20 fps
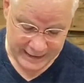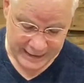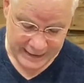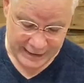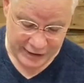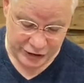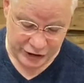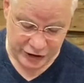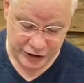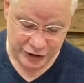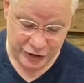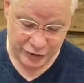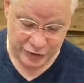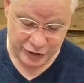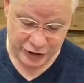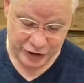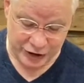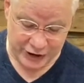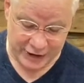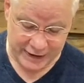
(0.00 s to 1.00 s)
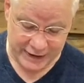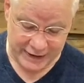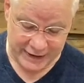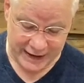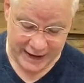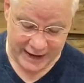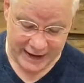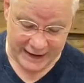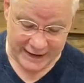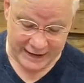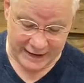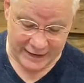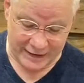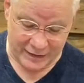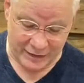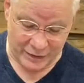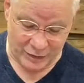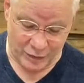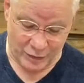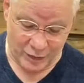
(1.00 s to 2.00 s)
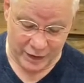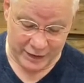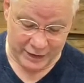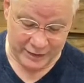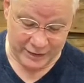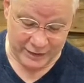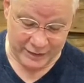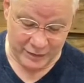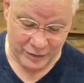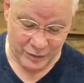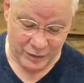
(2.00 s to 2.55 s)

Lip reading: It's interesting that what